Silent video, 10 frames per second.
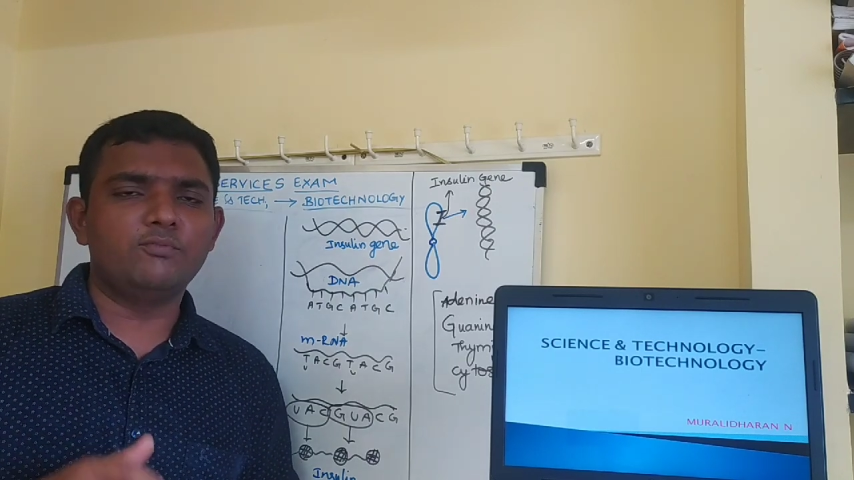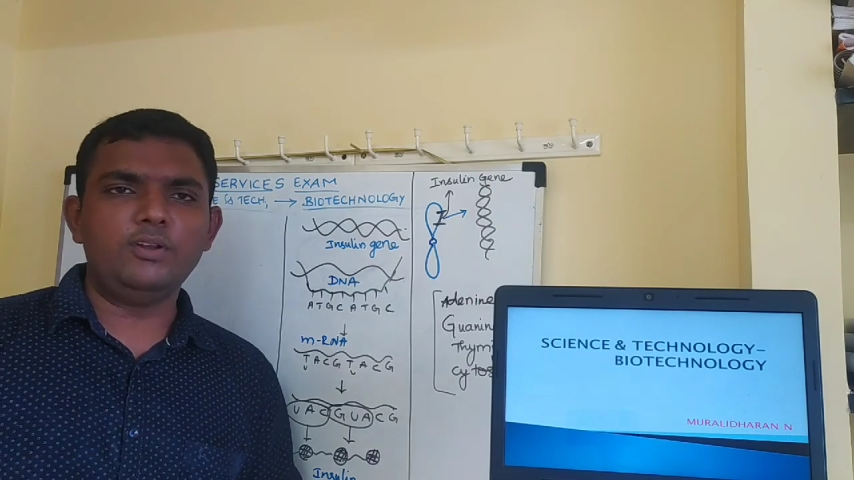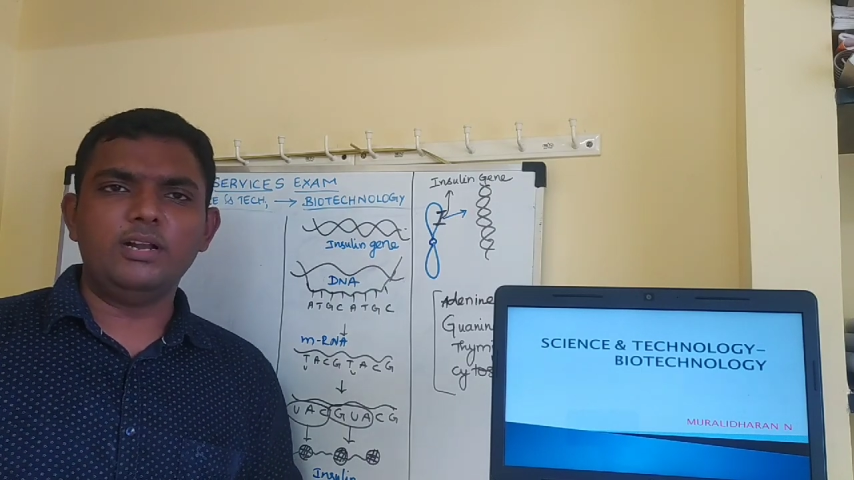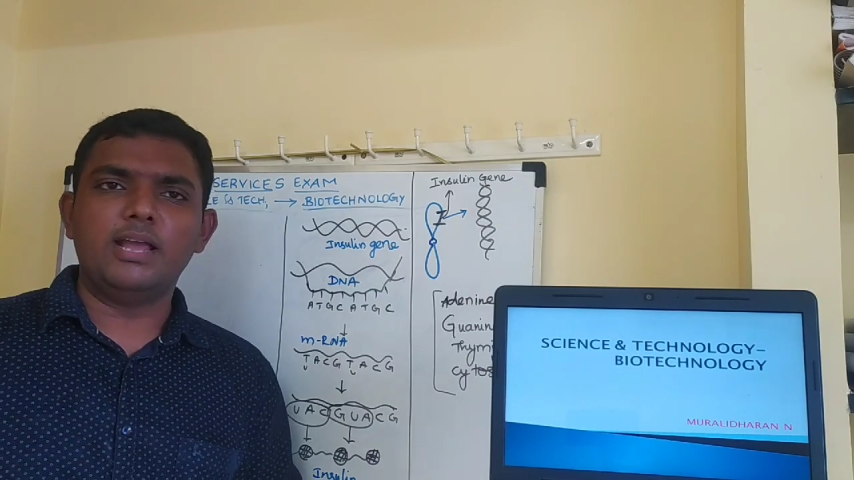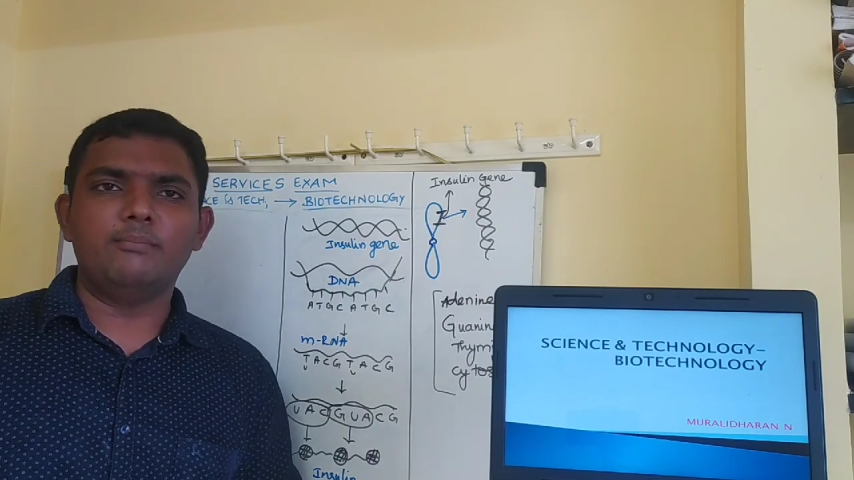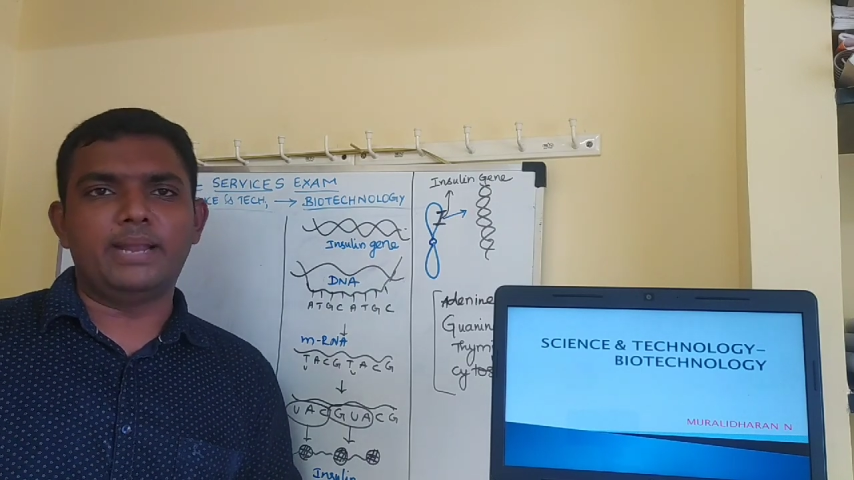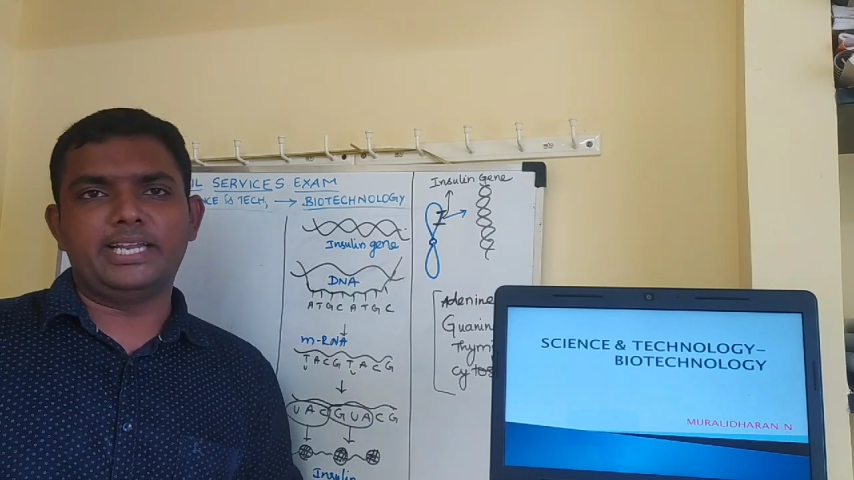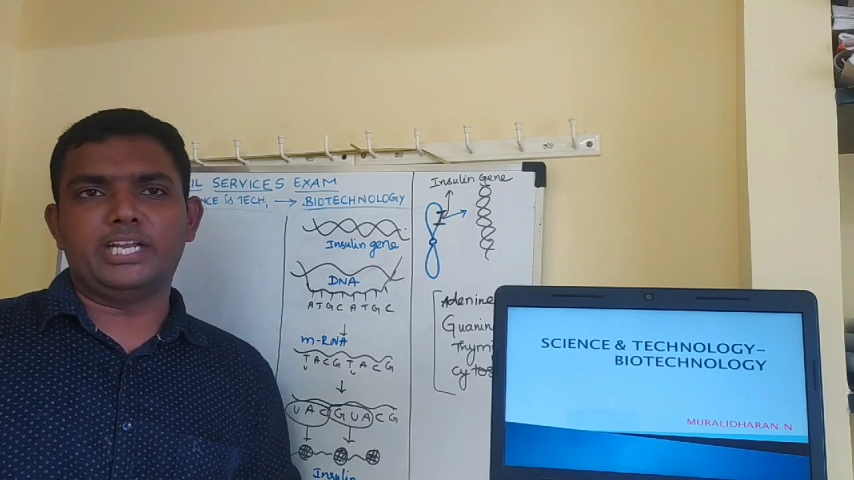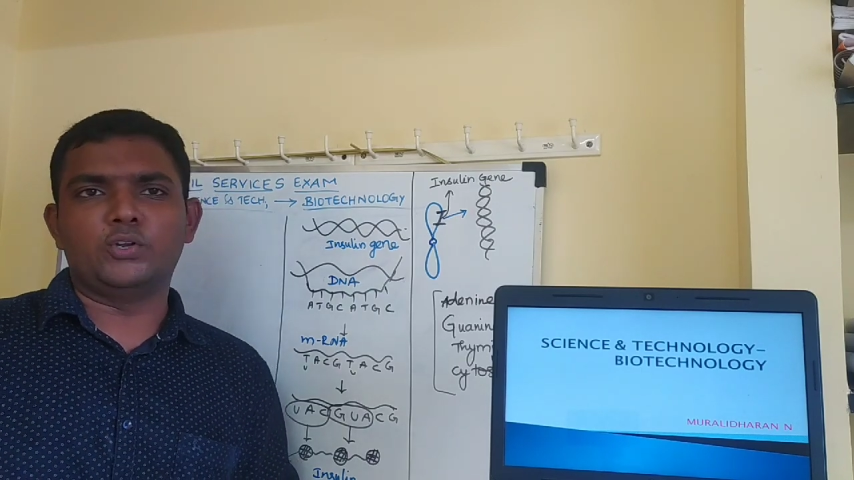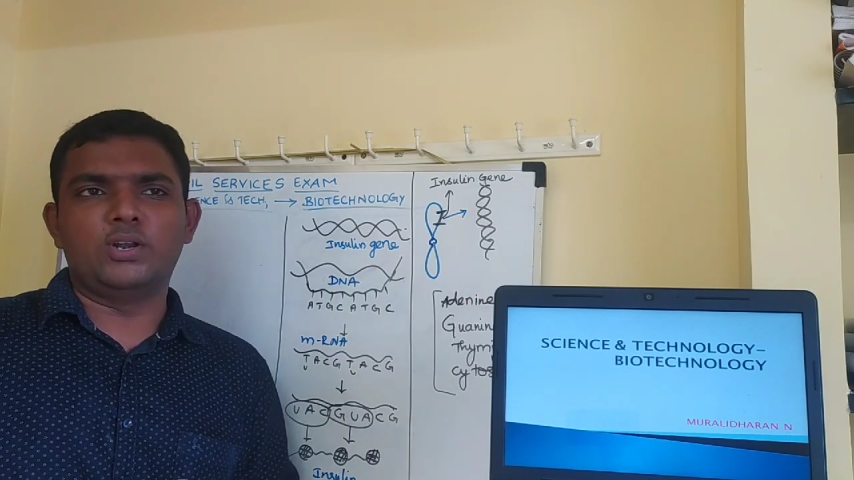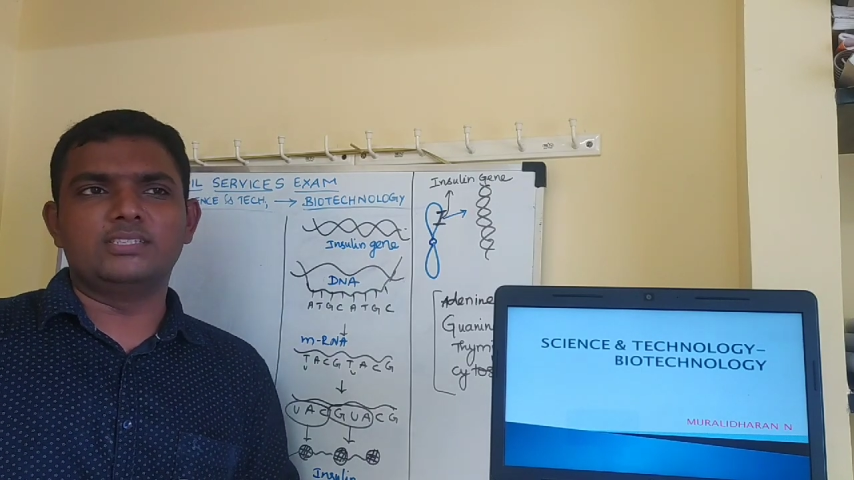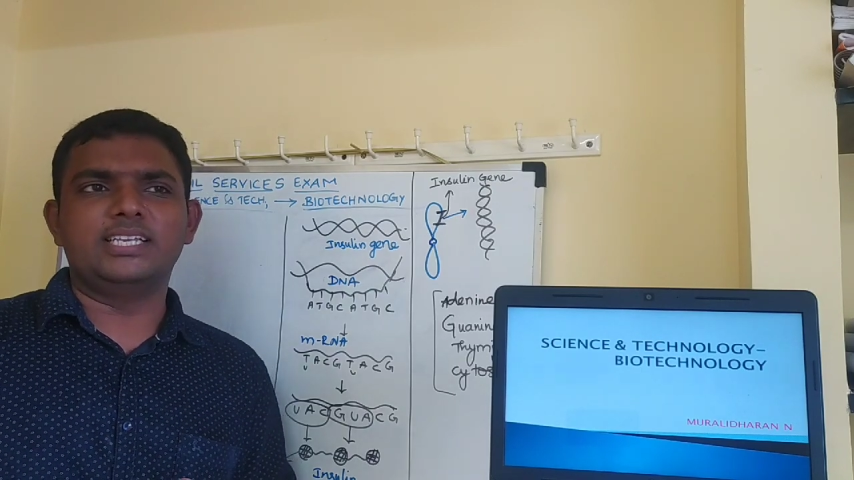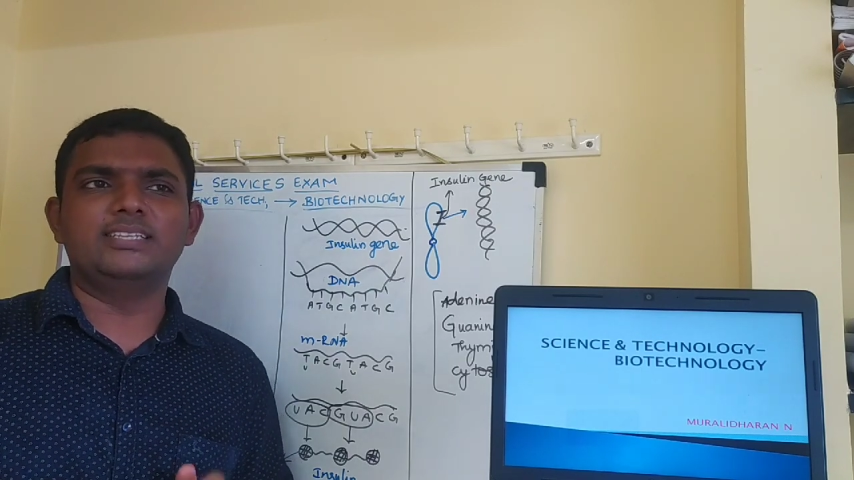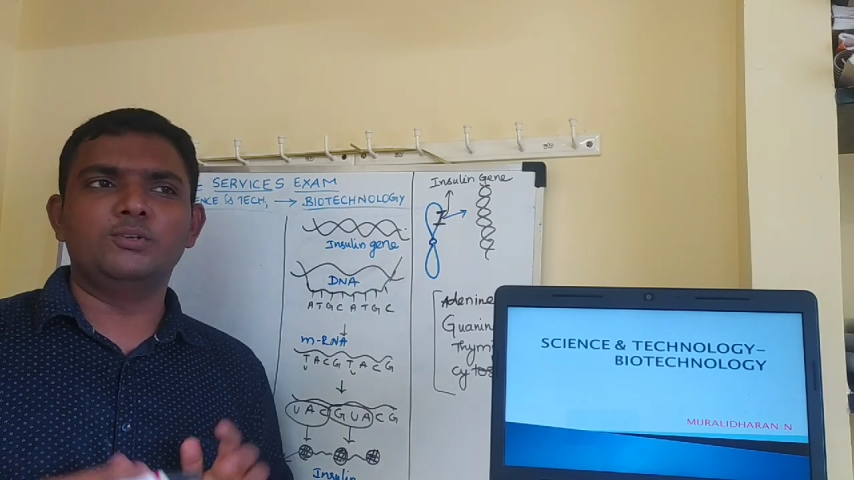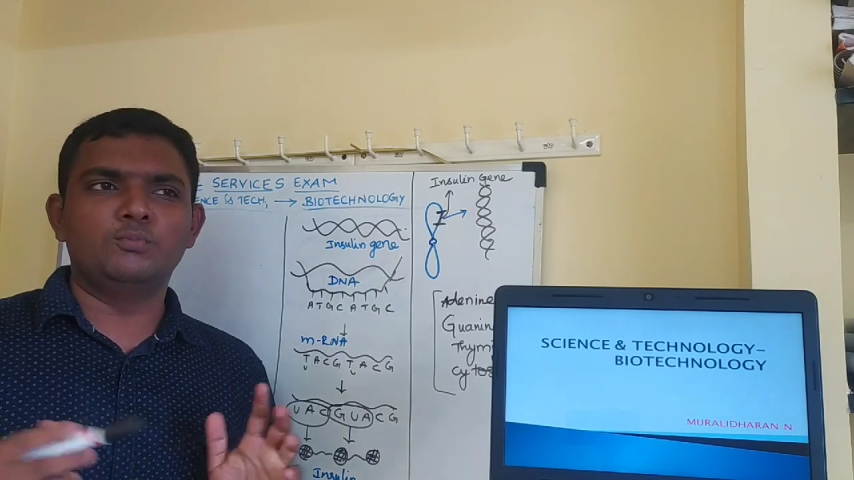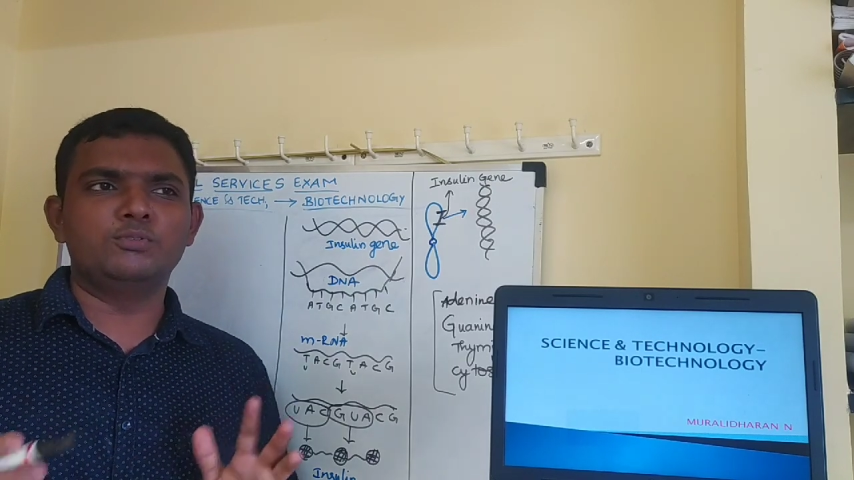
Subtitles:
for biotechnology.